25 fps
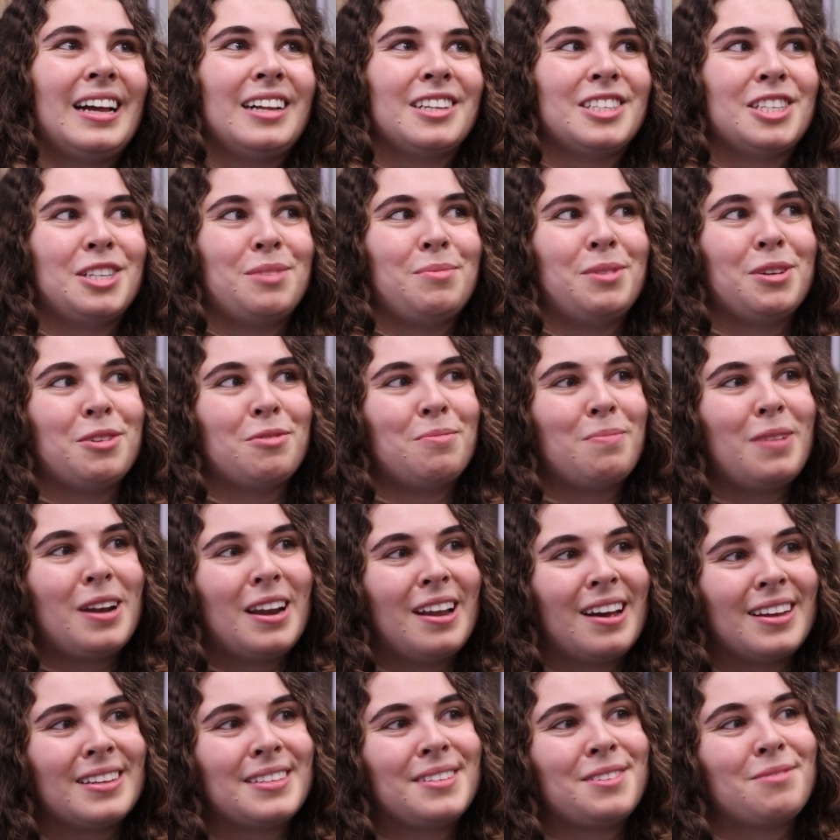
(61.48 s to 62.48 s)

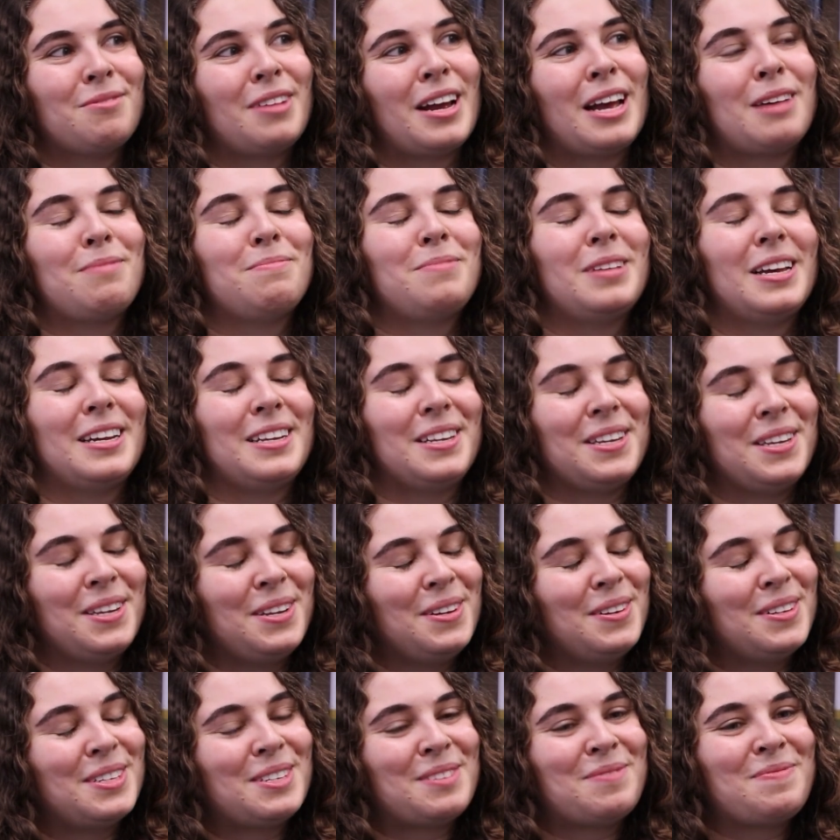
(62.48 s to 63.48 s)
LGBTQ+ rep at
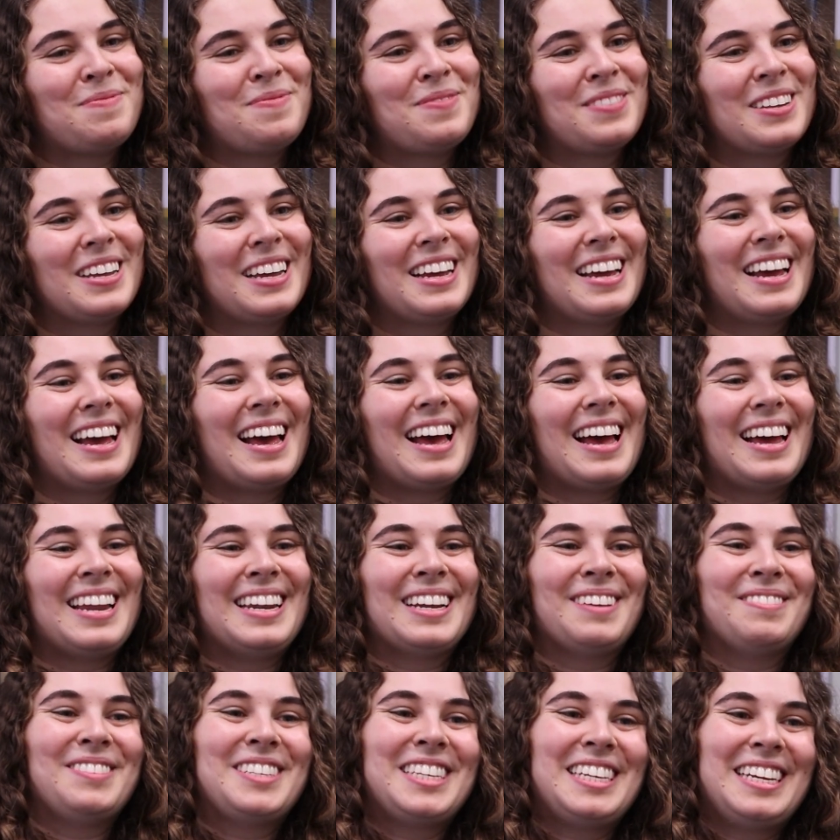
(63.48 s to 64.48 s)
Newnham,
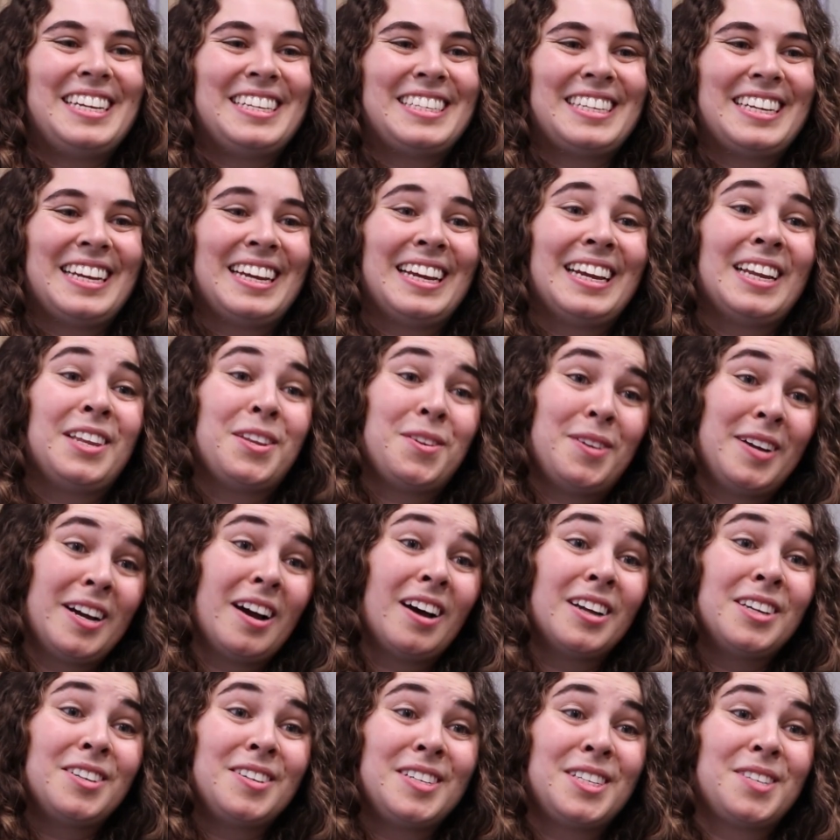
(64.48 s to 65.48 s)
and I'm teaching in 3
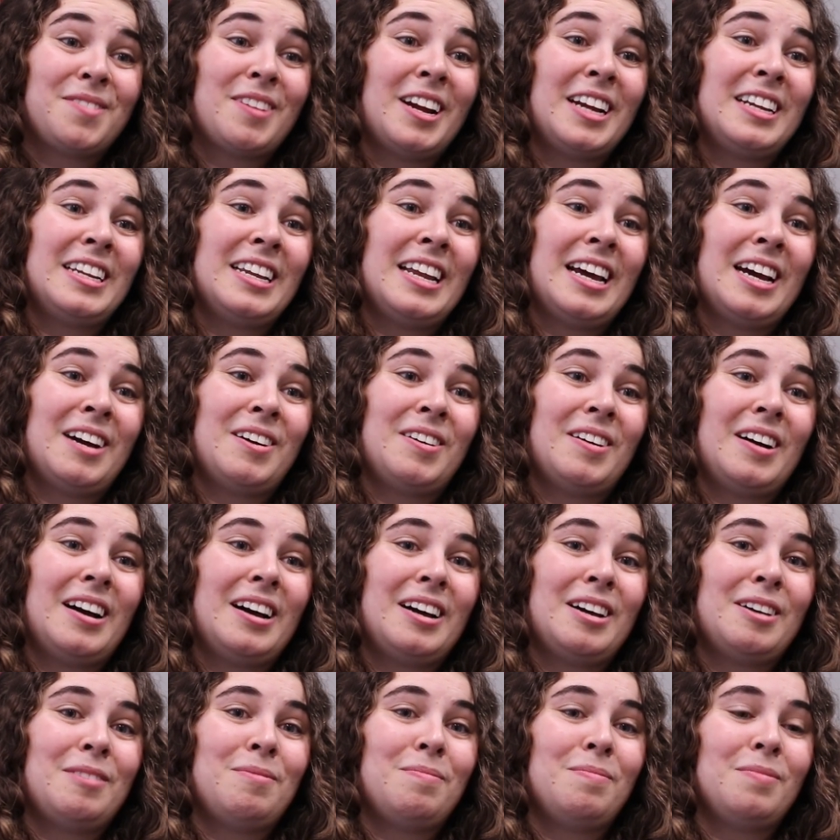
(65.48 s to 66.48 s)
countries right now.
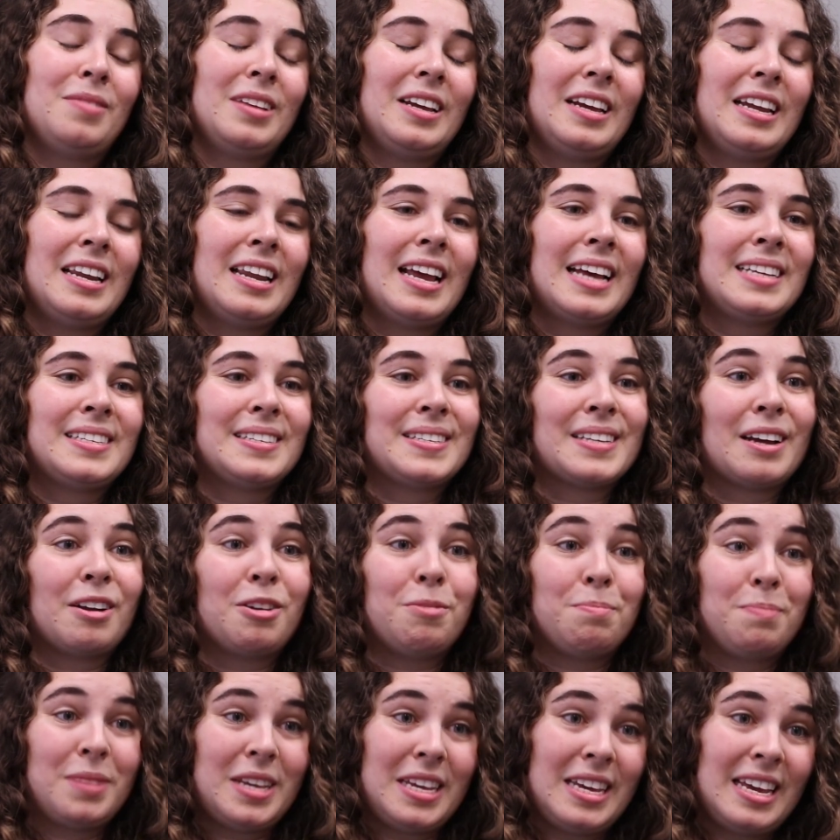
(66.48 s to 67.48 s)
In
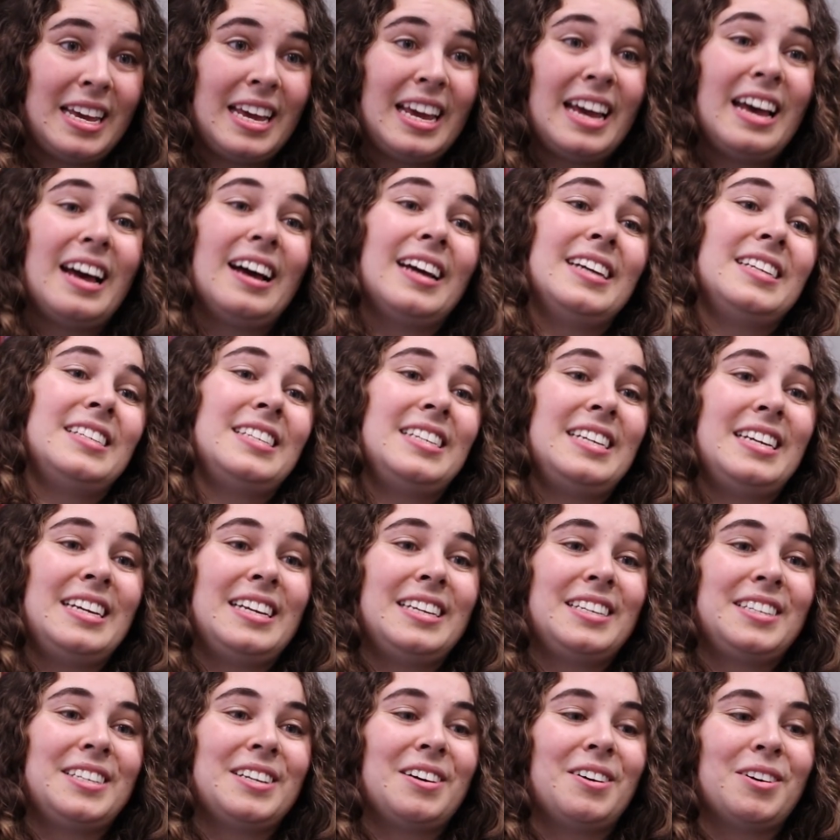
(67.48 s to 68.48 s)
SSRMP here, I
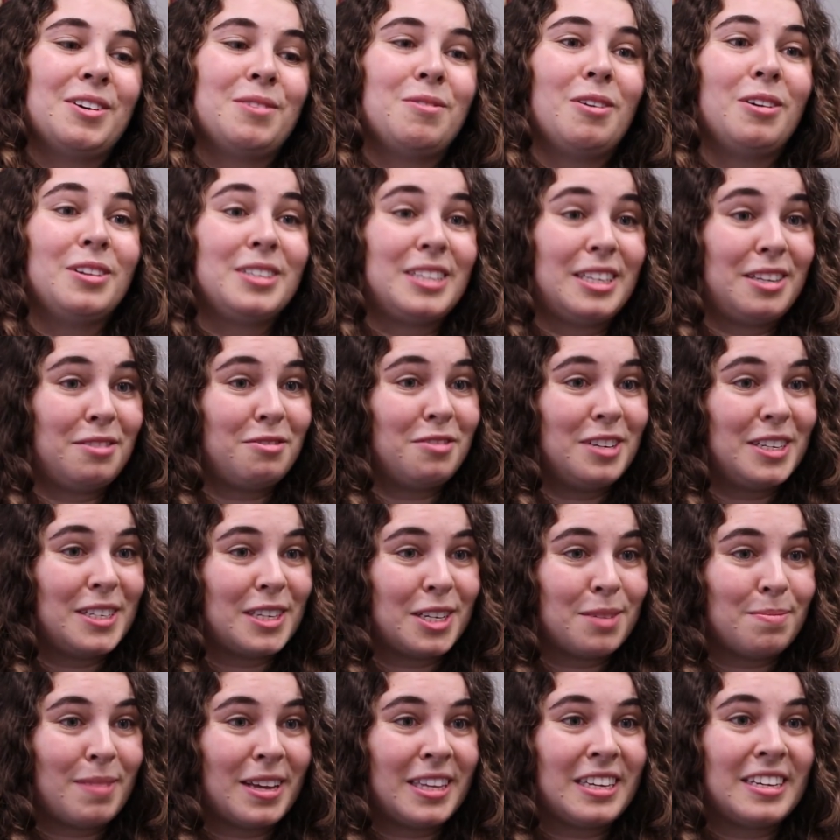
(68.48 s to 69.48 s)
teach on qualitative
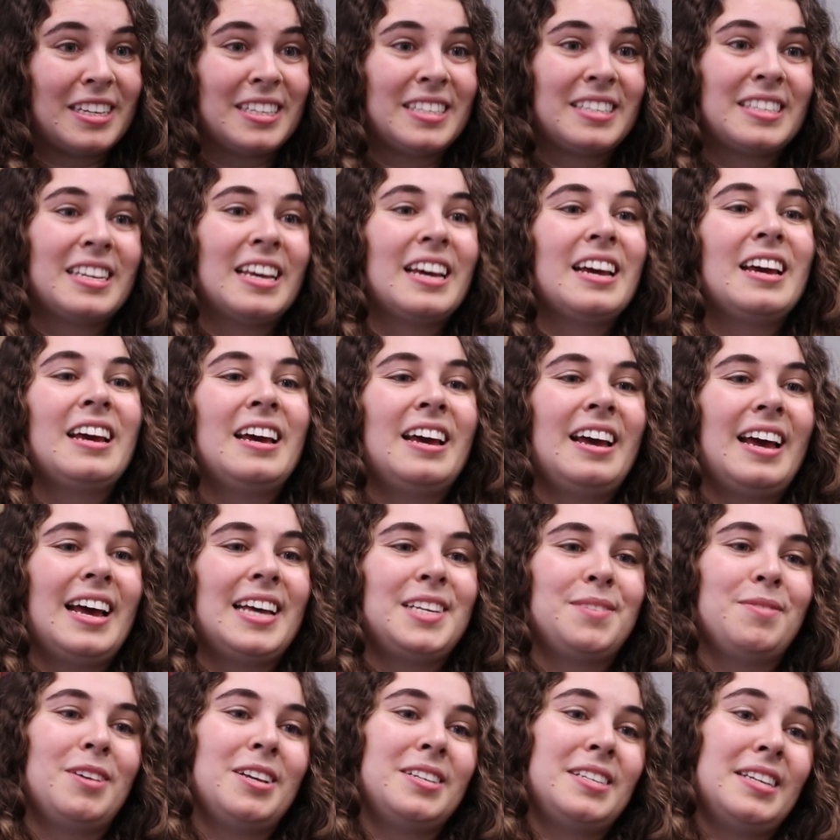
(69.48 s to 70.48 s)
research methods,
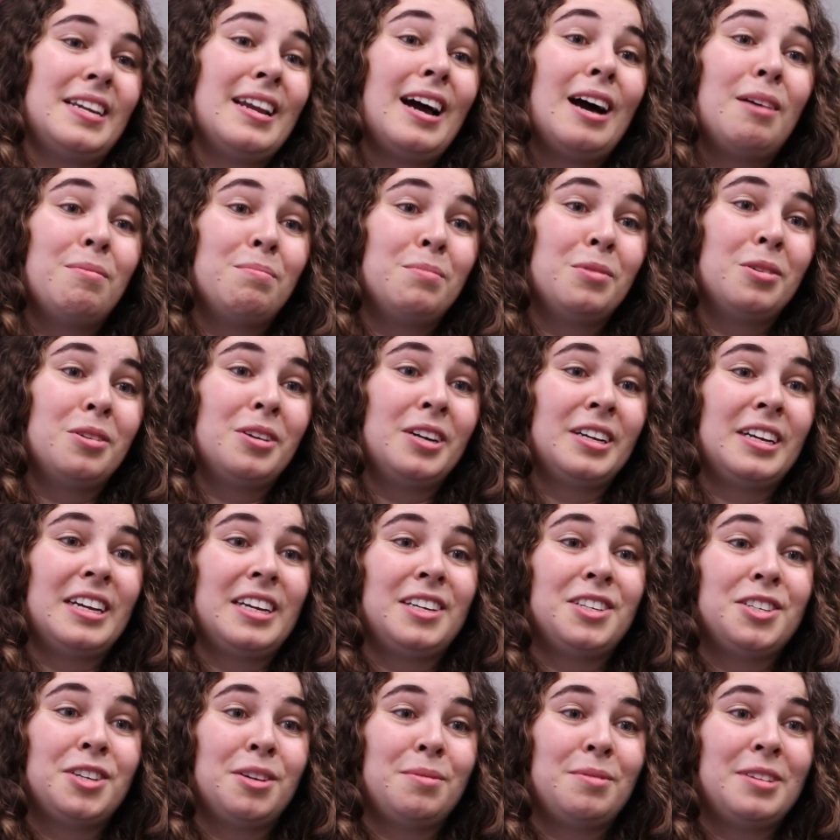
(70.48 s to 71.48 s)
as well as in Hamburg,
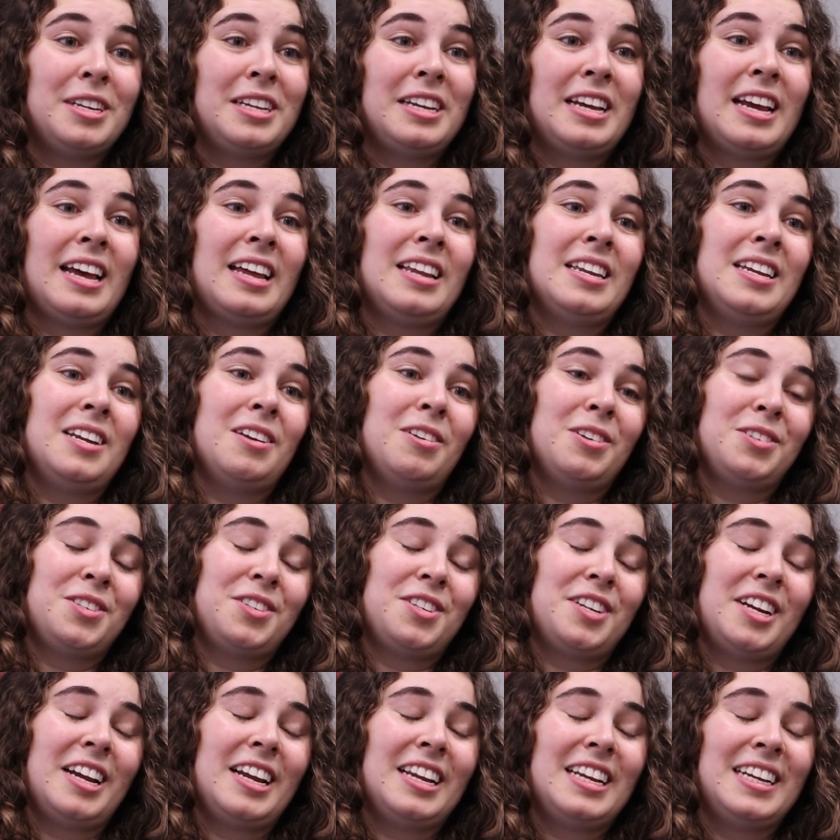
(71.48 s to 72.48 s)
in Germany, and in
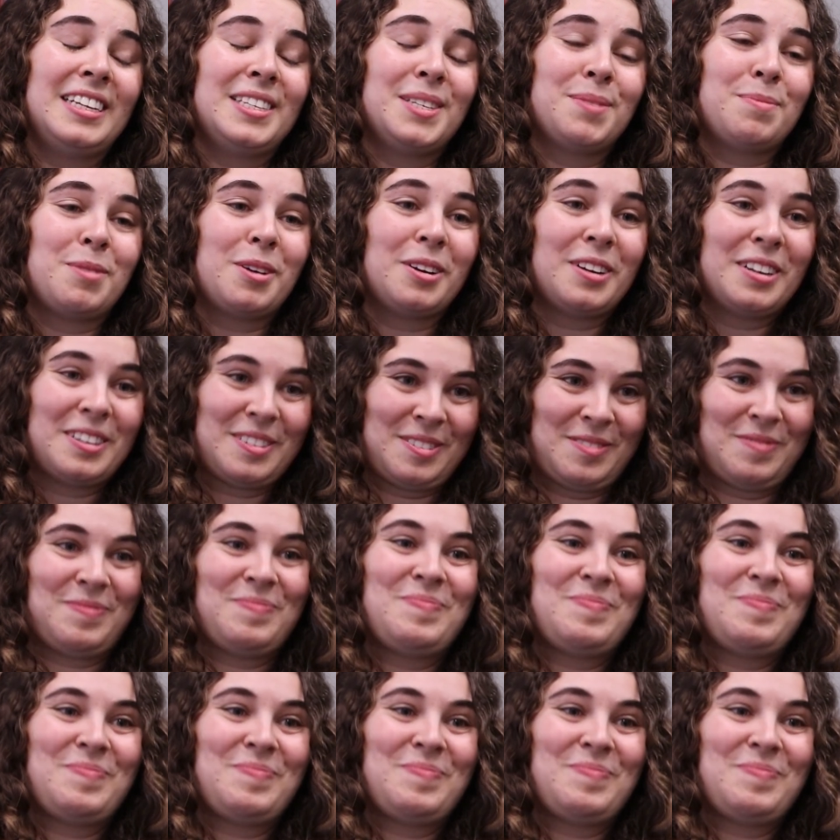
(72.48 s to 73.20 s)
Austria, in Innsbruck.